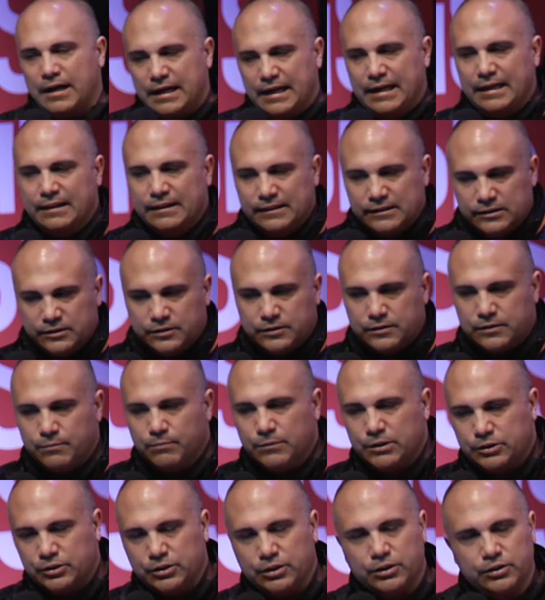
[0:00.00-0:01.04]
In this
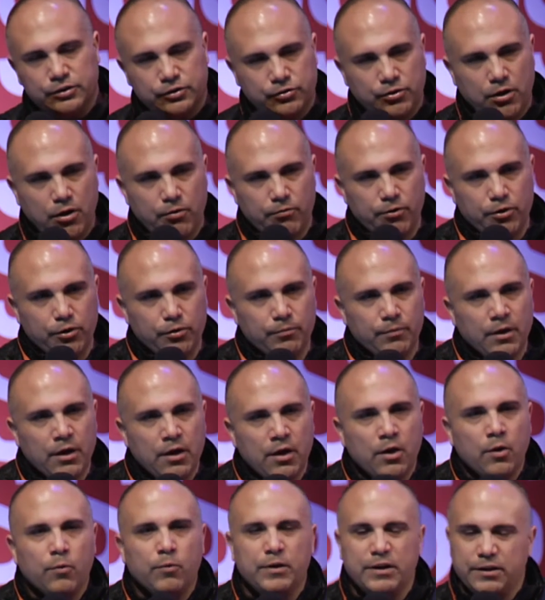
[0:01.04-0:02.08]
mission control room,
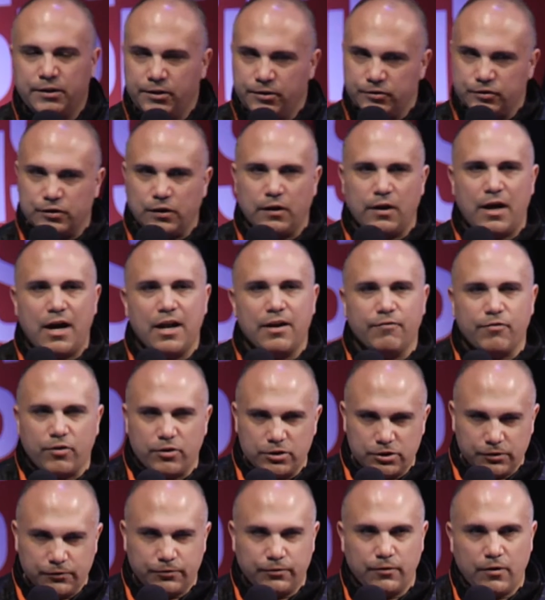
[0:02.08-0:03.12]
we use a lot of
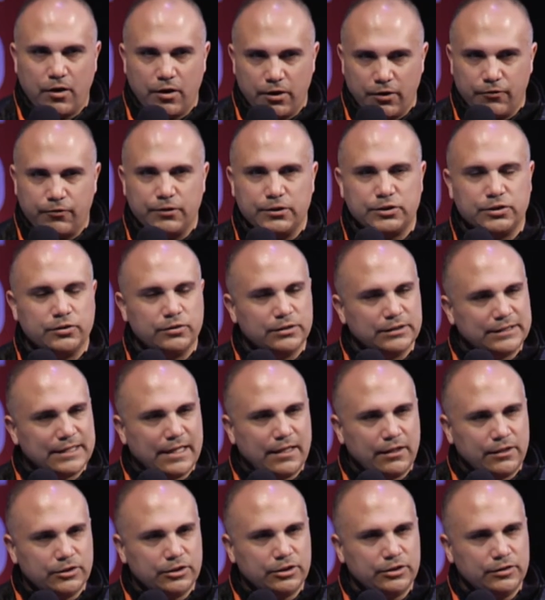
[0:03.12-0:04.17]
artificial
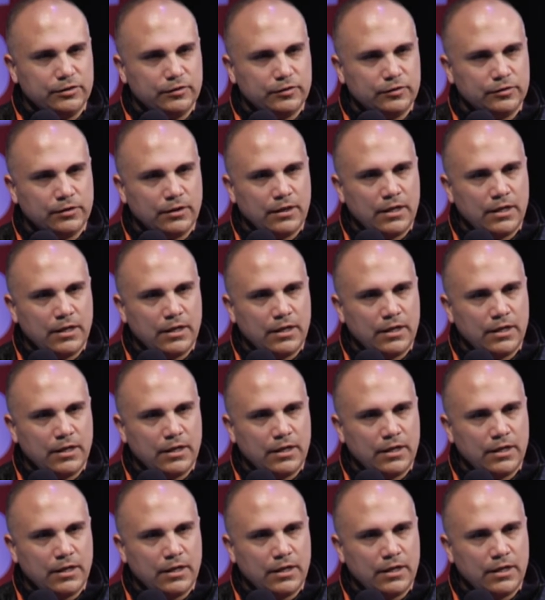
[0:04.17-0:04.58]
intelligence